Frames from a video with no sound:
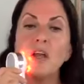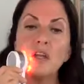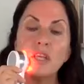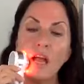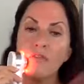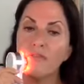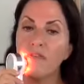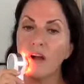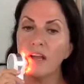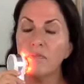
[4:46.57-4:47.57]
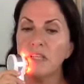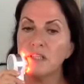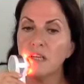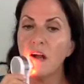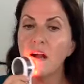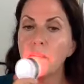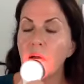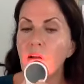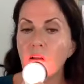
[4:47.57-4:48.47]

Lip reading: You have a 5-minute timer.